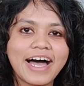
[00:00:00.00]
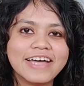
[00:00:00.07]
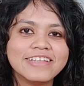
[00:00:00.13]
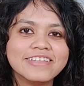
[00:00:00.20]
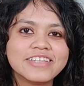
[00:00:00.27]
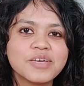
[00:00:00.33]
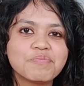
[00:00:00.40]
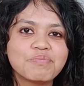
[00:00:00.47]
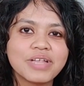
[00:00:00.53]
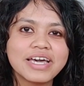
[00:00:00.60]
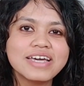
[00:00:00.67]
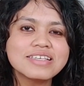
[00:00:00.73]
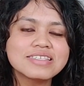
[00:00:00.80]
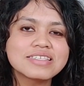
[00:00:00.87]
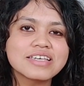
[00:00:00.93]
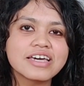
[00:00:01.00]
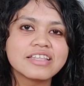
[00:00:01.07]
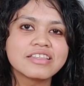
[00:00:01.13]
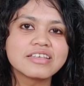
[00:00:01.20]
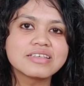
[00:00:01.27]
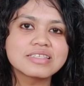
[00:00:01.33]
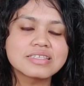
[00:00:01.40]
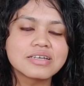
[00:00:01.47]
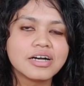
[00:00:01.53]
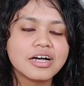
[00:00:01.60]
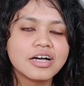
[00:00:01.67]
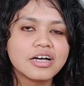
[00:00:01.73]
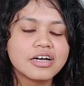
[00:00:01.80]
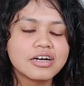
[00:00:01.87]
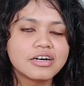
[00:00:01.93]
And the place in this
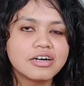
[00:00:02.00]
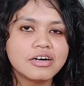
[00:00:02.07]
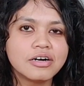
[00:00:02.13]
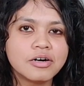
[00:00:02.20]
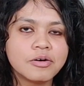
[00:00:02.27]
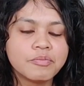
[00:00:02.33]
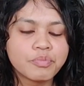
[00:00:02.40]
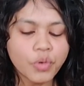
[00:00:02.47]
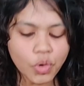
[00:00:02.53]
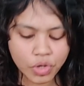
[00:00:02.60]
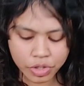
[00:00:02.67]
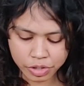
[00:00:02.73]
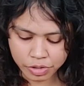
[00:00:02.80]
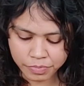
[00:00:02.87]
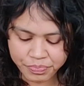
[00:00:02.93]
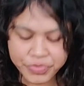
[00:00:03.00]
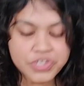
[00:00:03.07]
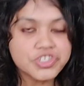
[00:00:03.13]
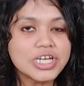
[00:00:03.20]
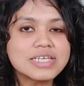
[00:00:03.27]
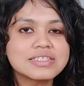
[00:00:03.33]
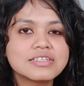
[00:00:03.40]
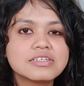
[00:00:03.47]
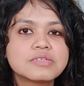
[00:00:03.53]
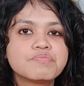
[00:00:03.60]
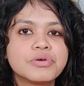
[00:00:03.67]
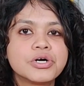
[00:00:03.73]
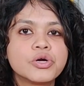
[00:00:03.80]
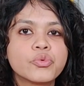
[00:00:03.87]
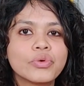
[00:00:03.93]
book, the
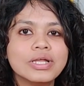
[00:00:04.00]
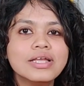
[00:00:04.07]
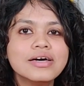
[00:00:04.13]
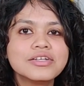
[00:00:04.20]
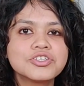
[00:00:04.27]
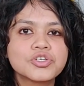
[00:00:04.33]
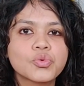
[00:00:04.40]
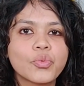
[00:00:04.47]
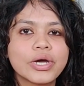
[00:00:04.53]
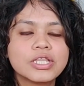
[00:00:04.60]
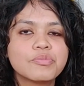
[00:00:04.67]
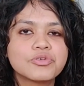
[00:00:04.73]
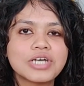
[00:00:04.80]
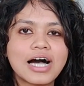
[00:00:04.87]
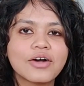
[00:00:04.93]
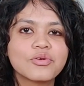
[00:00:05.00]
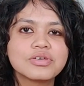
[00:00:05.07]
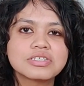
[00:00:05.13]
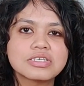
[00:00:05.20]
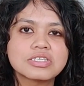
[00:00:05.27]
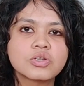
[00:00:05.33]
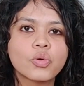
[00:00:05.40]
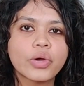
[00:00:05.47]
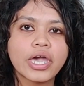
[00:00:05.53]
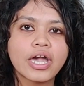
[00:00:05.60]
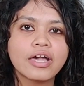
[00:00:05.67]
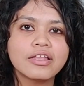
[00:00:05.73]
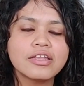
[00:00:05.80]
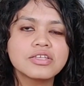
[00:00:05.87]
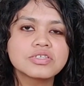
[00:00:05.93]
Chestnut Burr Village, where the protagonist is
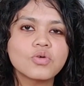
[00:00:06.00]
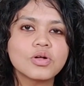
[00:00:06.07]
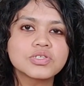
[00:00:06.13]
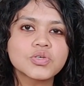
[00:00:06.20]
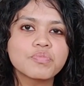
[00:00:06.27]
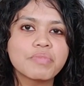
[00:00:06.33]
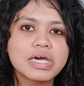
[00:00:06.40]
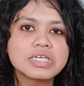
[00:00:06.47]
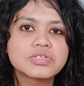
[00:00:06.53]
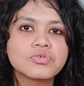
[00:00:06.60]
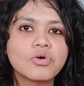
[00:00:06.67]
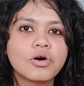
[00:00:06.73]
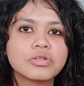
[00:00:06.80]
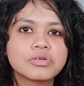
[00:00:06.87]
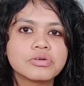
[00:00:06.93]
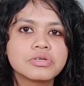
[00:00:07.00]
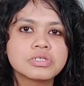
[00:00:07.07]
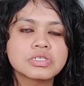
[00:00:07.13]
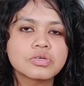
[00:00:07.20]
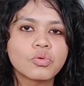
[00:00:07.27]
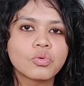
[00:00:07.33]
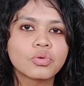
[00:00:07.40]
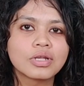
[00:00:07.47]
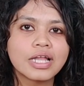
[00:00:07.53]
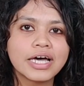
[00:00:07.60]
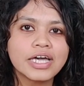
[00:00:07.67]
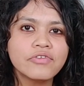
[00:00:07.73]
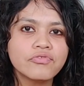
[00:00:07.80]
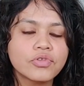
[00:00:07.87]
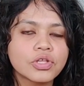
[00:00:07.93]
located, is also based on author's own
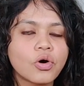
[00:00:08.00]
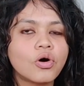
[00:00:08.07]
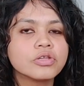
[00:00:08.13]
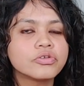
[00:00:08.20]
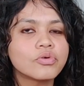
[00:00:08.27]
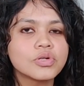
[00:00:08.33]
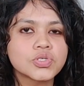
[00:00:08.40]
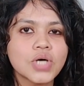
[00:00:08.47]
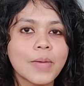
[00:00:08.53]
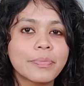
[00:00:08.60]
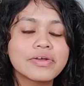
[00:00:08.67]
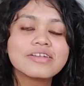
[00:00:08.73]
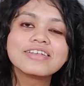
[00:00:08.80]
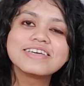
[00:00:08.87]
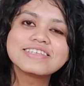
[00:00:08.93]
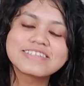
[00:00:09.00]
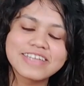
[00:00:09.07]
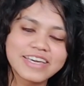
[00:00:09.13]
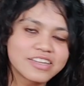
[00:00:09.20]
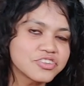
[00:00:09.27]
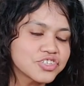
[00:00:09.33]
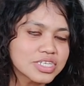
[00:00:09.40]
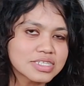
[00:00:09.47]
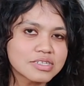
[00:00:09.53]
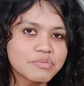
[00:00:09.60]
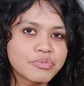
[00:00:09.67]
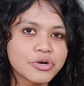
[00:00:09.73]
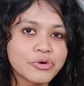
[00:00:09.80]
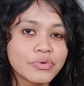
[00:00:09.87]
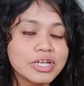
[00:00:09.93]
life. The author also apparently stayed in
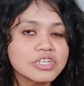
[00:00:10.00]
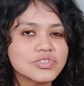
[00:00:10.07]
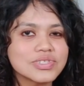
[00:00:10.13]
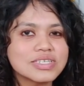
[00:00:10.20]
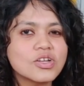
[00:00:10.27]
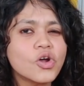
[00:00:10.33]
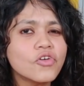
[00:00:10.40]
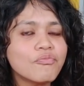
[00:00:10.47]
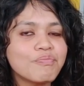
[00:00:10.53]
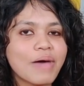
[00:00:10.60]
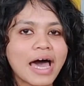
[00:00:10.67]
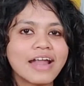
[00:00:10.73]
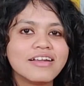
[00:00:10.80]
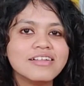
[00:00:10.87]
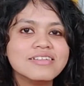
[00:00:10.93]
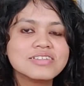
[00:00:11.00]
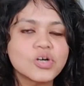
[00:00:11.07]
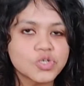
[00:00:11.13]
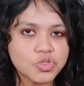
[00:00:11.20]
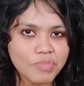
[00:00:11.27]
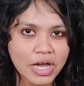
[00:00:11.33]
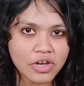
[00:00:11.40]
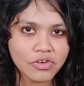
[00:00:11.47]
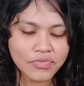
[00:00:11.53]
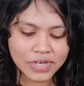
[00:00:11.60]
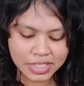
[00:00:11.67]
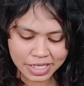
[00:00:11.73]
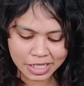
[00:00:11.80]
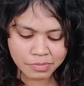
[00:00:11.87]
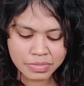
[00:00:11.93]
Chestnut Burr Village. So there's a lot of parallels,
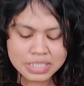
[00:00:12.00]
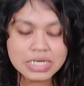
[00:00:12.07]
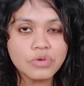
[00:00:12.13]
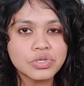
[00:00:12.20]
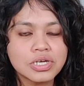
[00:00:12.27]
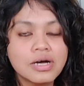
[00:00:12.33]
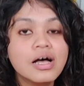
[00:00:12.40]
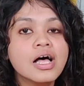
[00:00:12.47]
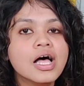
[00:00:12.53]
autobiographical elements out here.